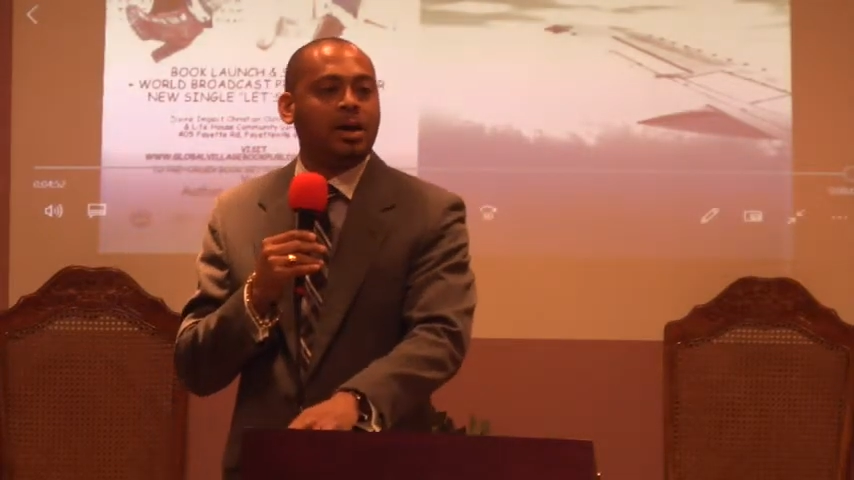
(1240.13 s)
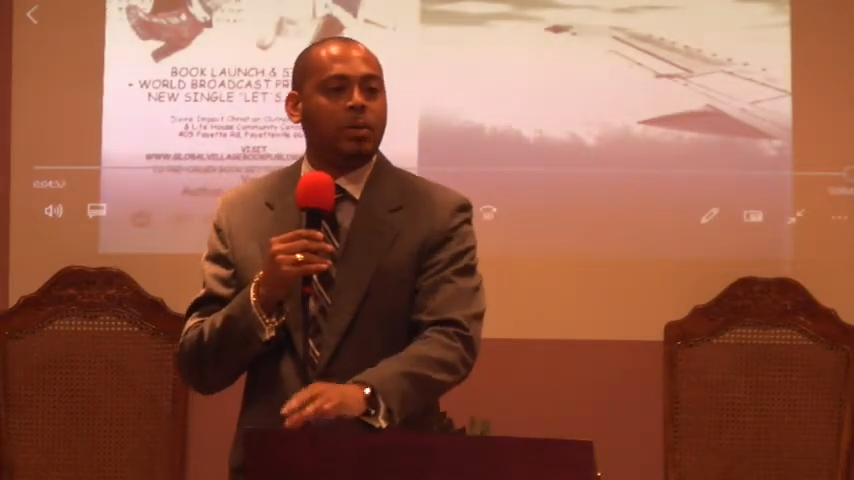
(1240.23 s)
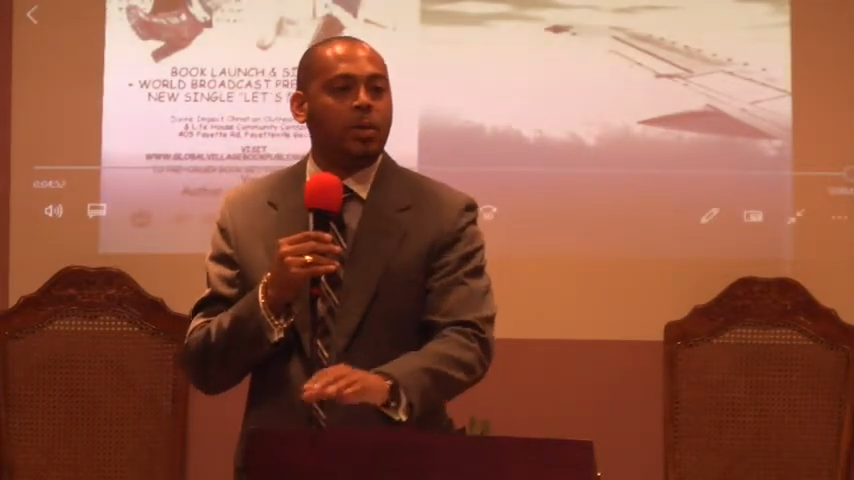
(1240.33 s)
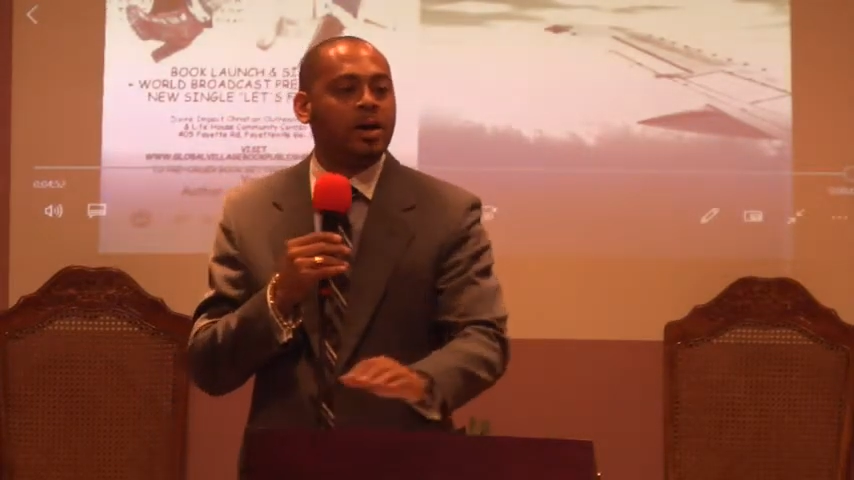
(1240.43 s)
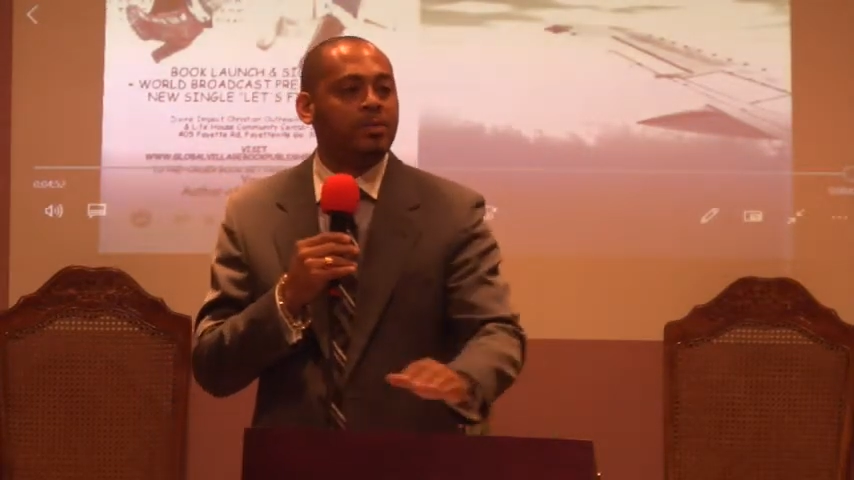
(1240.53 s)
a
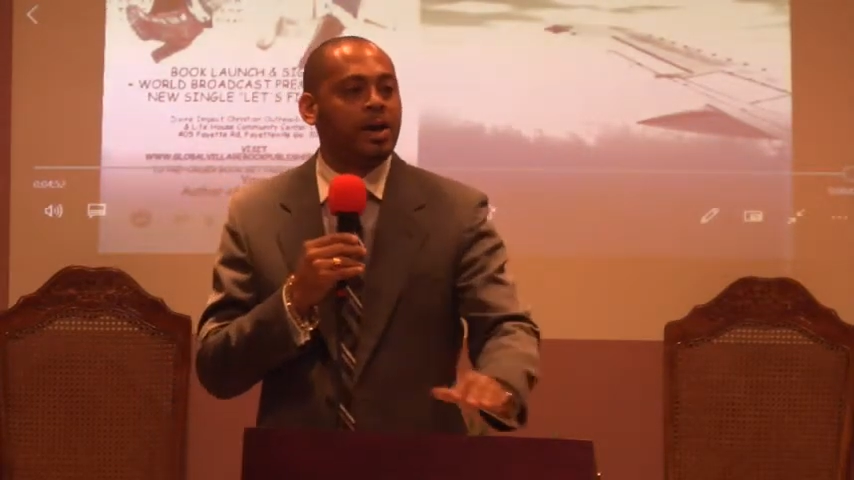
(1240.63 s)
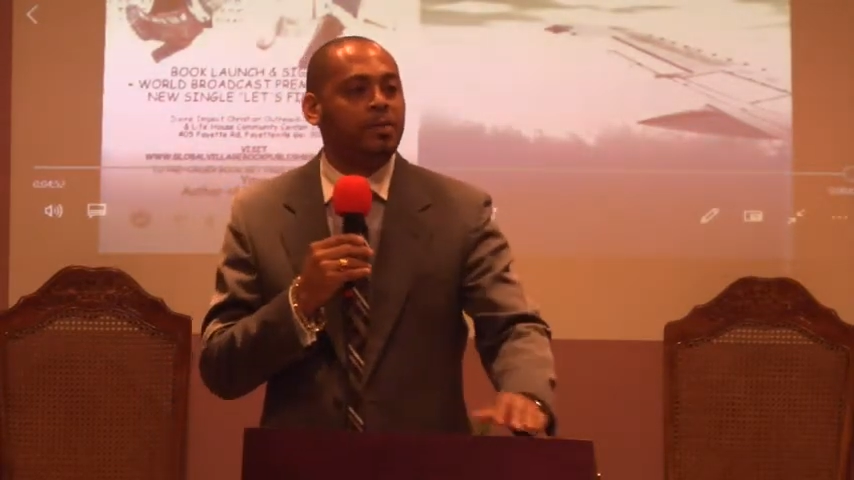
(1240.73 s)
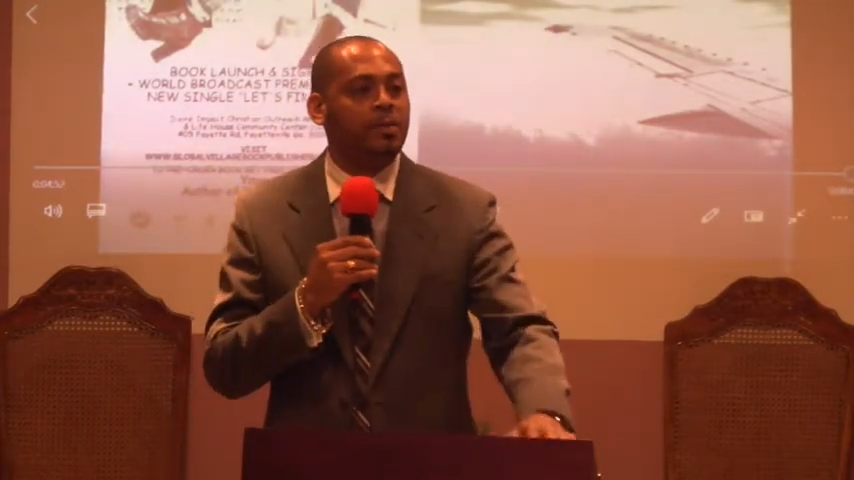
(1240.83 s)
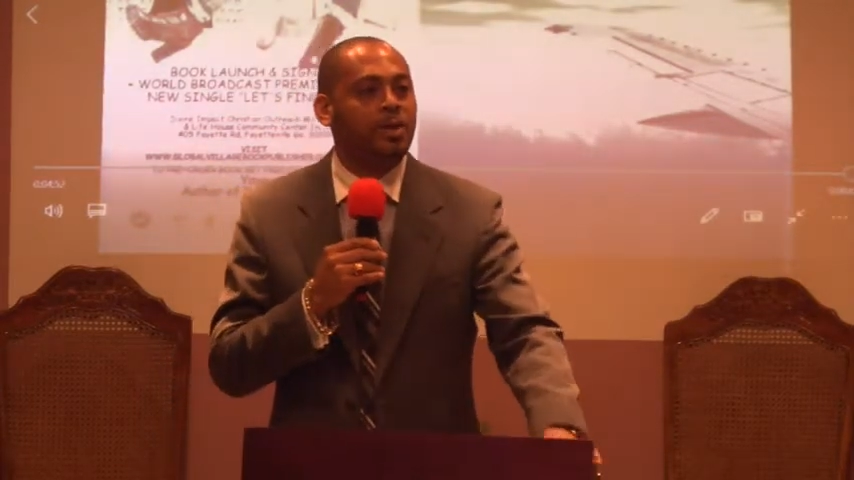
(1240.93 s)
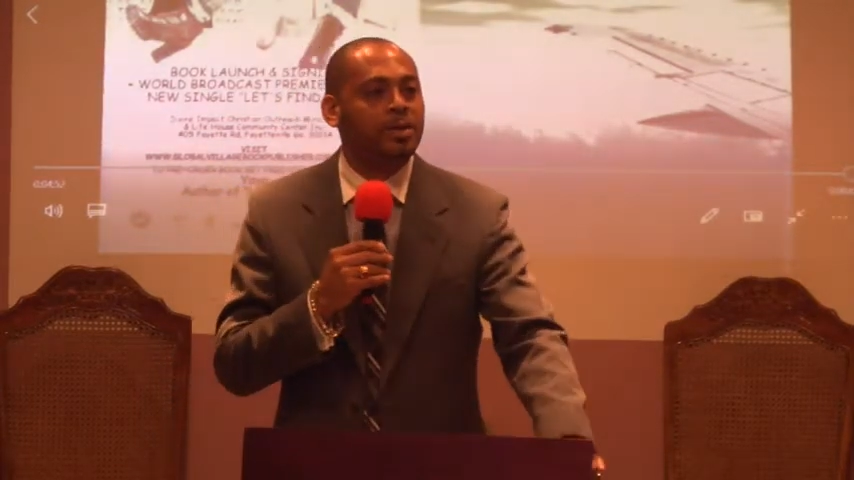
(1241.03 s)
wine for
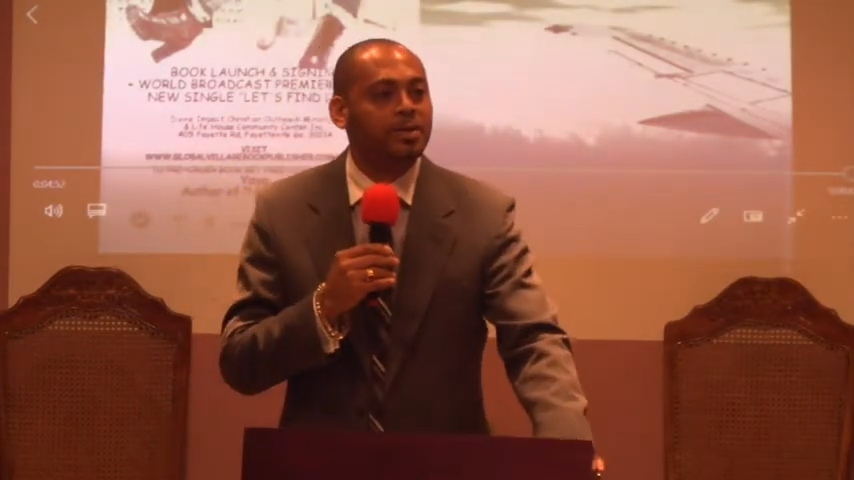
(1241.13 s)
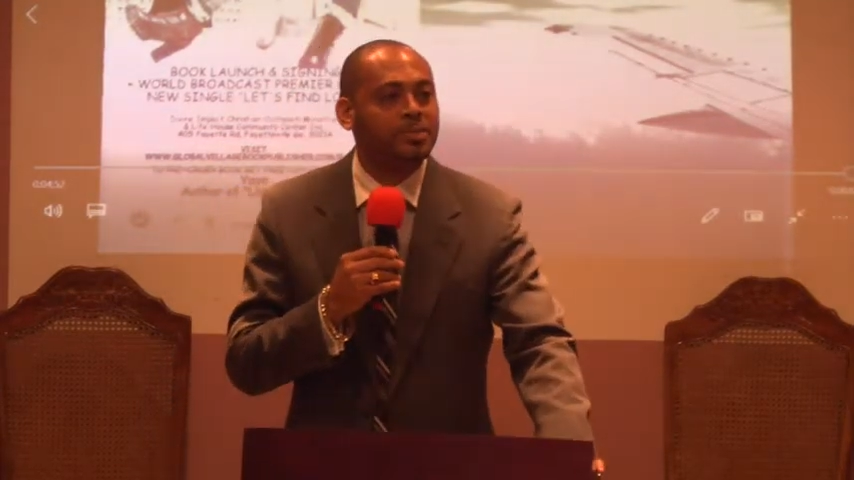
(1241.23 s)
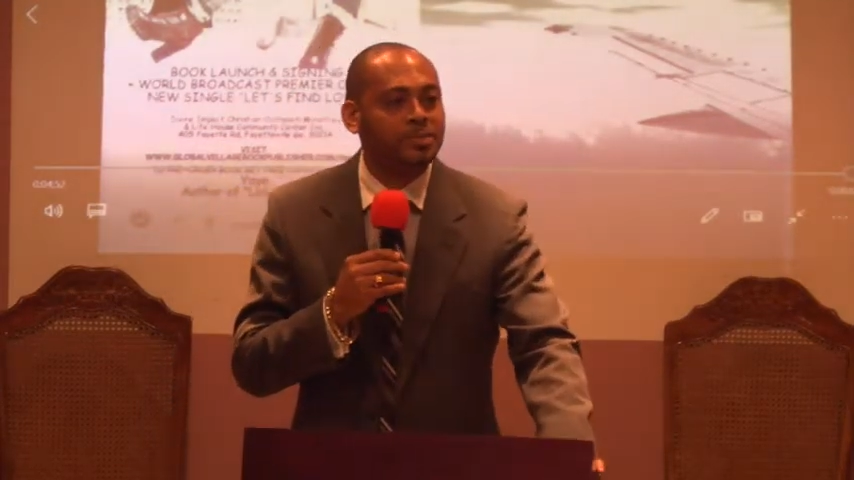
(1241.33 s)
everyone.